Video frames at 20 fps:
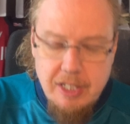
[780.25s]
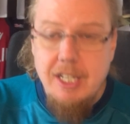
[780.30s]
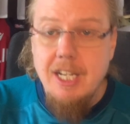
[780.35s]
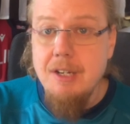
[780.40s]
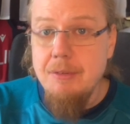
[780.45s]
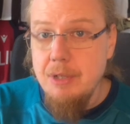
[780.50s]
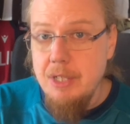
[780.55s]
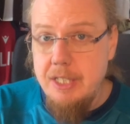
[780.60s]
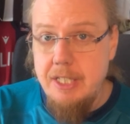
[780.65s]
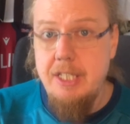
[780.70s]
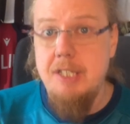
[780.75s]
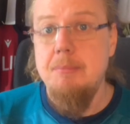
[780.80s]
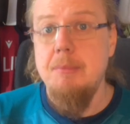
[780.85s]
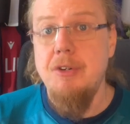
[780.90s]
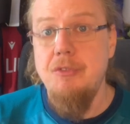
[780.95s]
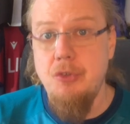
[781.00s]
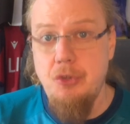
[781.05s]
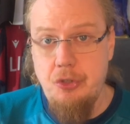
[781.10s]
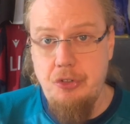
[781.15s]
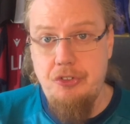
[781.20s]
I will eat
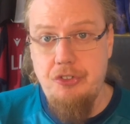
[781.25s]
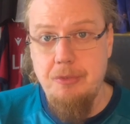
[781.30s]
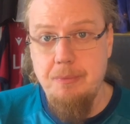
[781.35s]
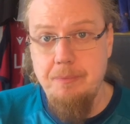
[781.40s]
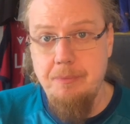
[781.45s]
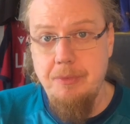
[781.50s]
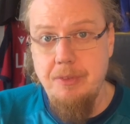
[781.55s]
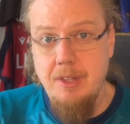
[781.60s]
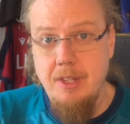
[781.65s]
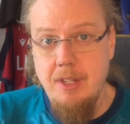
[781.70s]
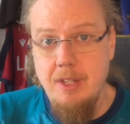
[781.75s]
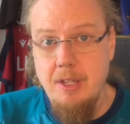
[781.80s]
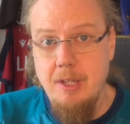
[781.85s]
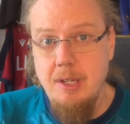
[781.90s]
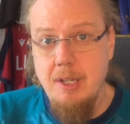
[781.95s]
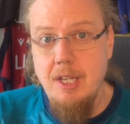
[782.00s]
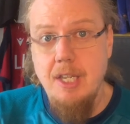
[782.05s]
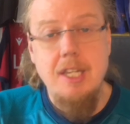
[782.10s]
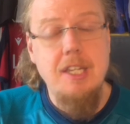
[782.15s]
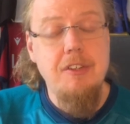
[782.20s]
my words.
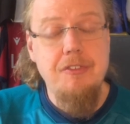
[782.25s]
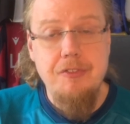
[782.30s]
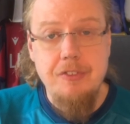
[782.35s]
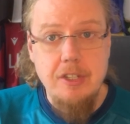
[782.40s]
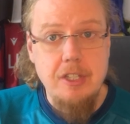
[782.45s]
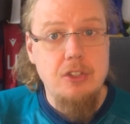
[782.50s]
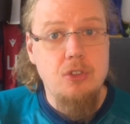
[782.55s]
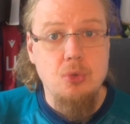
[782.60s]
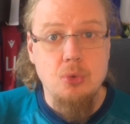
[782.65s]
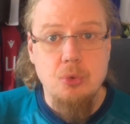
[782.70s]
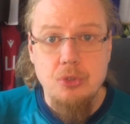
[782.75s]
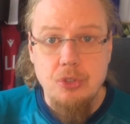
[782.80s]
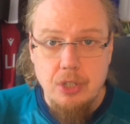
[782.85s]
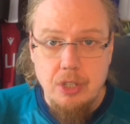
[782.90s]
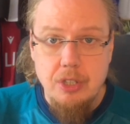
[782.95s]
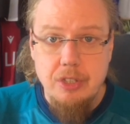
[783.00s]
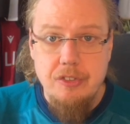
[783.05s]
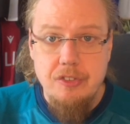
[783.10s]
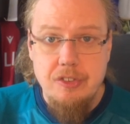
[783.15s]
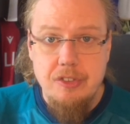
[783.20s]
If they do
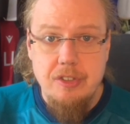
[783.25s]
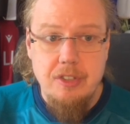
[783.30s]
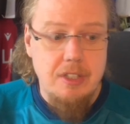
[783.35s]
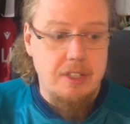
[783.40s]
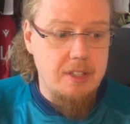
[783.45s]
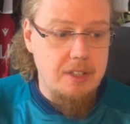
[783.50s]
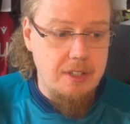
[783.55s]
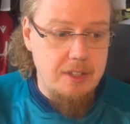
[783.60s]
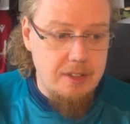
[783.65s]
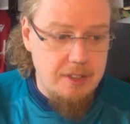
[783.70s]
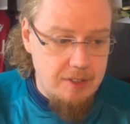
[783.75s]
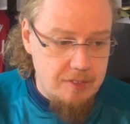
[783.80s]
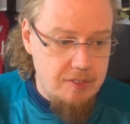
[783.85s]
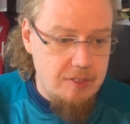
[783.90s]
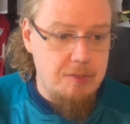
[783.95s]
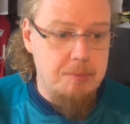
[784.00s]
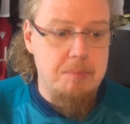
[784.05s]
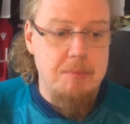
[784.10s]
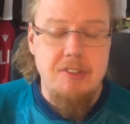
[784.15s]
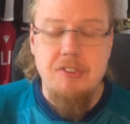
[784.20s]
not, this
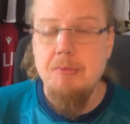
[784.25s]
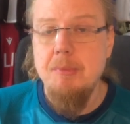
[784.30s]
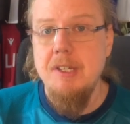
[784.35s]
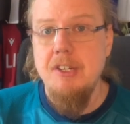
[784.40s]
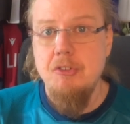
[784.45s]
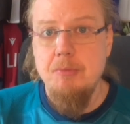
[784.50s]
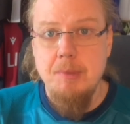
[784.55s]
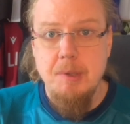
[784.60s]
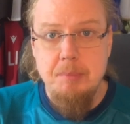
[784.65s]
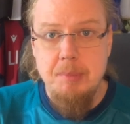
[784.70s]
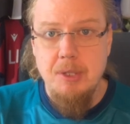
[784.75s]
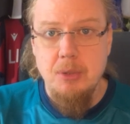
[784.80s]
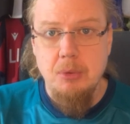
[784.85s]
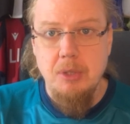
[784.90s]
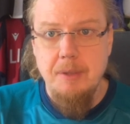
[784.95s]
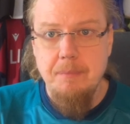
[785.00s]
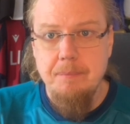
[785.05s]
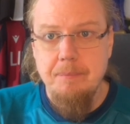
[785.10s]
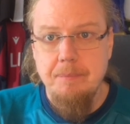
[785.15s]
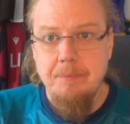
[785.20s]
is mismanaged by
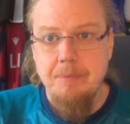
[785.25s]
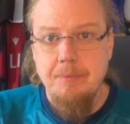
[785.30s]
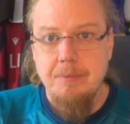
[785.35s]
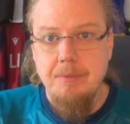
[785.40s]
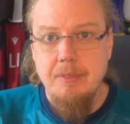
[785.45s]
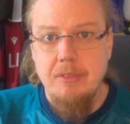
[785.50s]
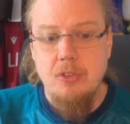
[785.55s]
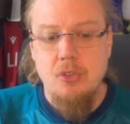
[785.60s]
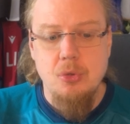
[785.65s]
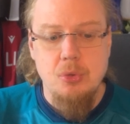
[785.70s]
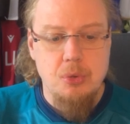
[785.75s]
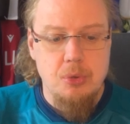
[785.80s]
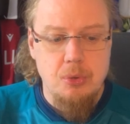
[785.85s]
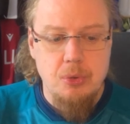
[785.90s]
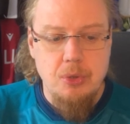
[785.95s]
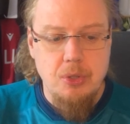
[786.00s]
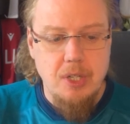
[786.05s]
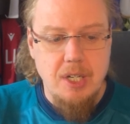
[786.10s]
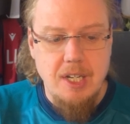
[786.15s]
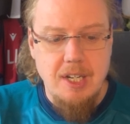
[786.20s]
Pioli.
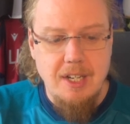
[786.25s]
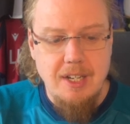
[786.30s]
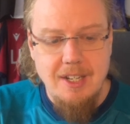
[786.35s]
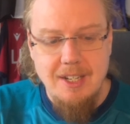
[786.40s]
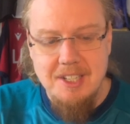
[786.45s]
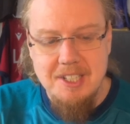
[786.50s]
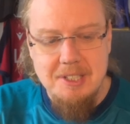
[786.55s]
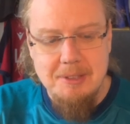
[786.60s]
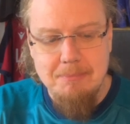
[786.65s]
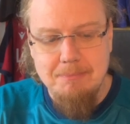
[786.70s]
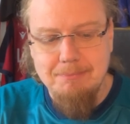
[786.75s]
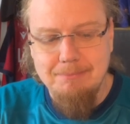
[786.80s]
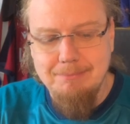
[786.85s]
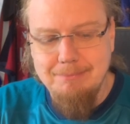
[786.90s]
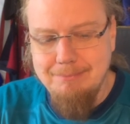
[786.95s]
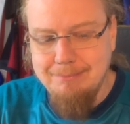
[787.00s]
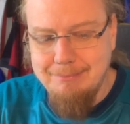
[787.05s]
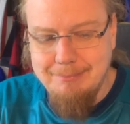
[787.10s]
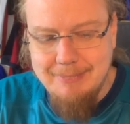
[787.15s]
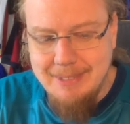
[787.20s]
To um,
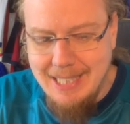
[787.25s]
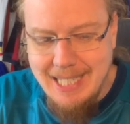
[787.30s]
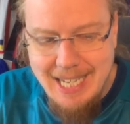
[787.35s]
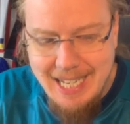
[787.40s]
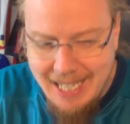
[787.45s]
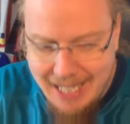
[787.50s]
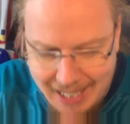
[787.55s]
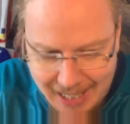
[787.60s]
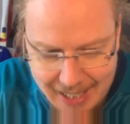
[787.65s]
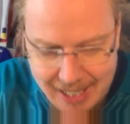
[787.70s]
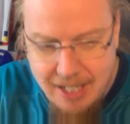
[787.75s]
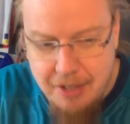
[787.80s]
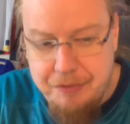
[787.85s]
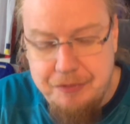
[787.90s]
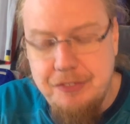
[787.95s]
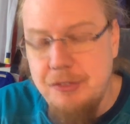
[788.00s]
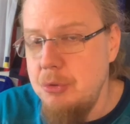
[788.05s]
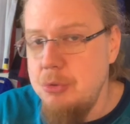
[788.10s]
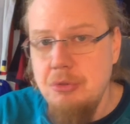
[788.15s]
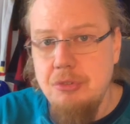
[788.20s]
I
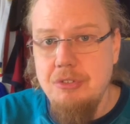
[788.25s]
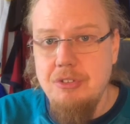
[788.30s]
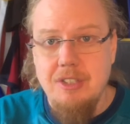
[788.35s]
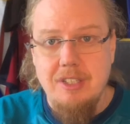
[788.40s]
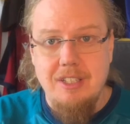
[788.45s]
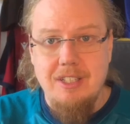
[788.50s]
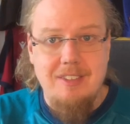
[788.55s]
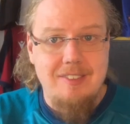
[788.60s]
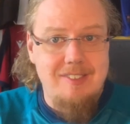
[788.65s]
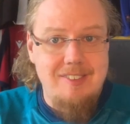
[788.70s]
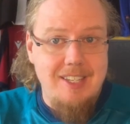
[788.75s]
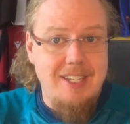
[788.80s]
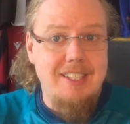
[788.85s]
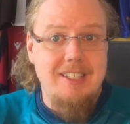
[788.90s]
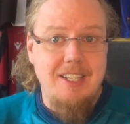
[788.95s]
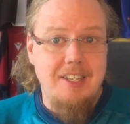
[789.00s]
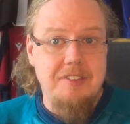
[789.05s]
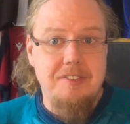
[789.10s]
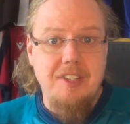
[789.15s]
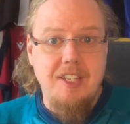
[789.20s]
have to say
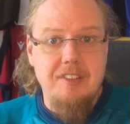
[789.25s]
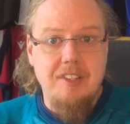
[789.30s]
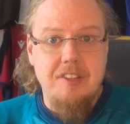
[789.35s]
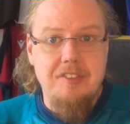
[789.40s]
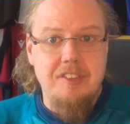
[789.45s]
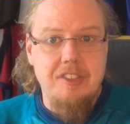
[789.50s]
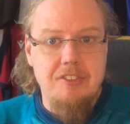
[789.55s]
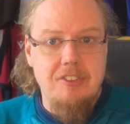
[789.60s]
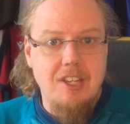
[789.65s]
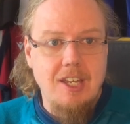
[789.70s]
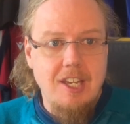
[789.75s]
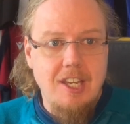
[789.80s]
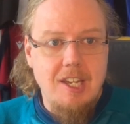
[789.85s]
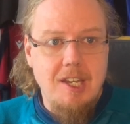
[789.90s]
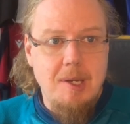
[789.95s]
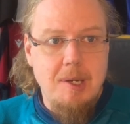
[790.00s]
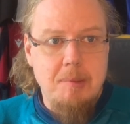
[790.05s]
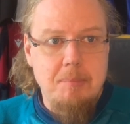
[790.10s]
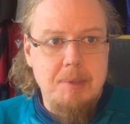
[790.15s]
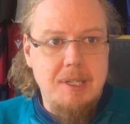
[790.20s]
it as, as is
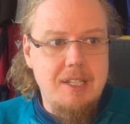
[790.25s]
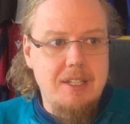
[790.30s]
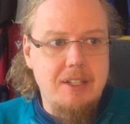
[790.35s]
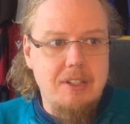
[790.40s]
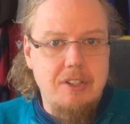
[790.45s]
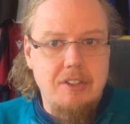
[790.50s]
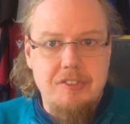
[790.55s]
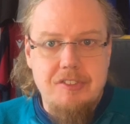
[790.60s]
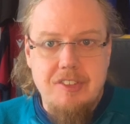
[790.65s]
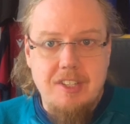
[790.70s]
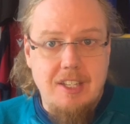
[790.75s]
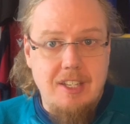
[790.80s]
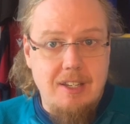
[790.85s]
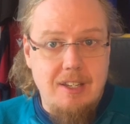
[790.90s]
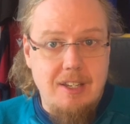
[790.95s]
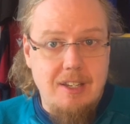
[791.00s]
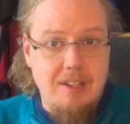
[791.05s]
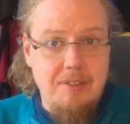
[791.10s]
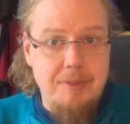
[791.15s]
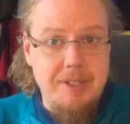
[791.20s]
because
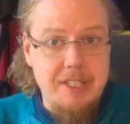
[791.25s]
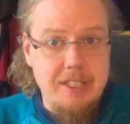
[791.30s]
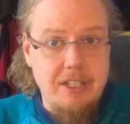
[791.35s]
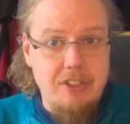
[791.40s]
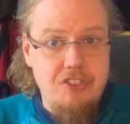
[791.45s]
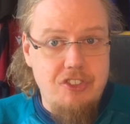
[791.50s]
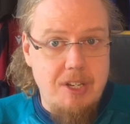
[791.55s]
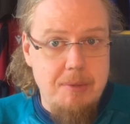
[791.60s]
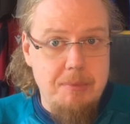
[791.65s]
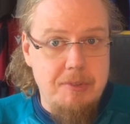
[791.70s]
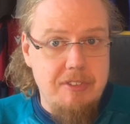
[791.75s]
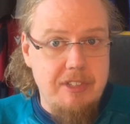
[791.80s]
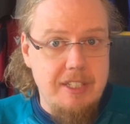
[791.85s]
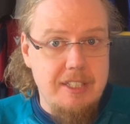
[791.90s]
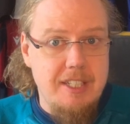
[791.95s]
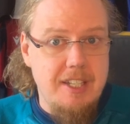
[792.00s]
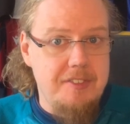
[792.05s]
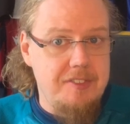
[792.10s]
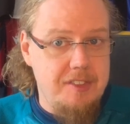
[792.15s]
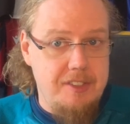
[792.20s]
uh, winning a Champions
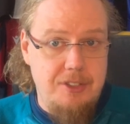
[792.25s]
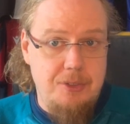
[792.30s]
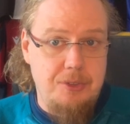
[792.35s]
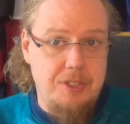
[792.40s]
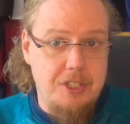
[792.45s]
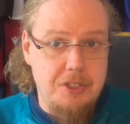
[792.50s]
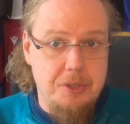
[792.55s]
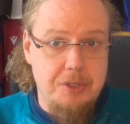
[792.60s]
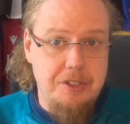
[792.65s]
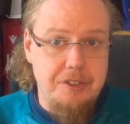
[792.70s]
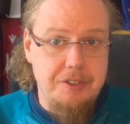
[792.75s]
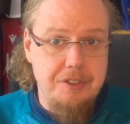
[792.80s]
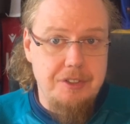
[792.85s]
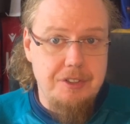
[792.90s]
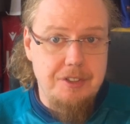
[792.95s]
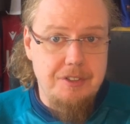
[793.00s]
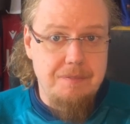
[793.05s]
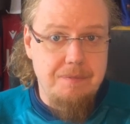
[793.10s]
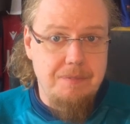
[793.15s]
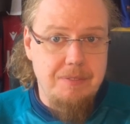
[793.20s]
League that's a unicorn
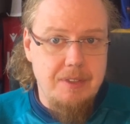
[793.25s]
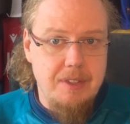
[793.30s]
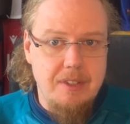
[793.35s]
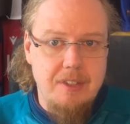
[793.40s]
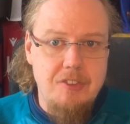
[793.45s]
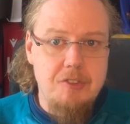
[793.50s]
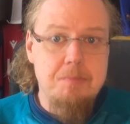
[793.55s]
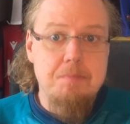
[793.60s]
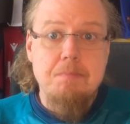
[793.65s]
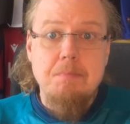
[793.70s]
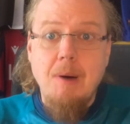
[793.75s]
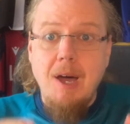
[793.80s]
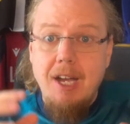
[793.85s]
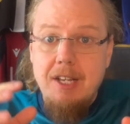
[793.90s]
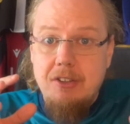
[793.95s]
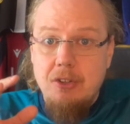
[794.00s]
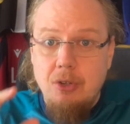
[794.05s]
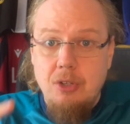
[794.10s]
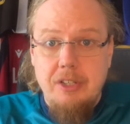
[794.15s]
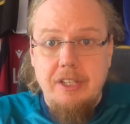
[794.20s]

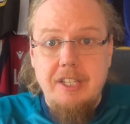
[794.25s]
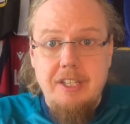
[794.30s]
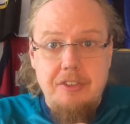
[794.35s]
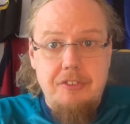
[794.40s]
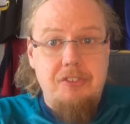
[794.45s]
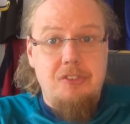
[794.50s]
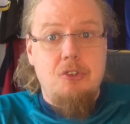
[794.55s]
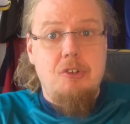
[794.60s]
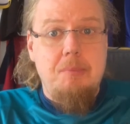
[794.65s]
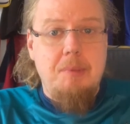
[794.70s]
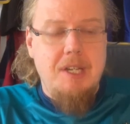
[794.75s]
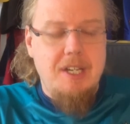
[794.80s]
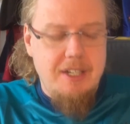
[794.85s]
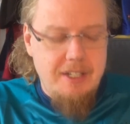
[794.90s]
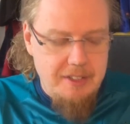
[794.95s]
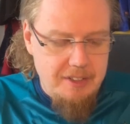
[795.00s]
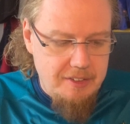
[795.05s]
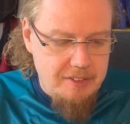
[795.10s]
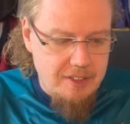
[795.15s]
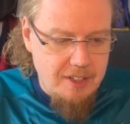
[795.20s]
despite all the history
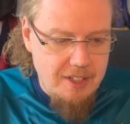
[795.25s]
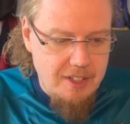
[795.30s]
behind it.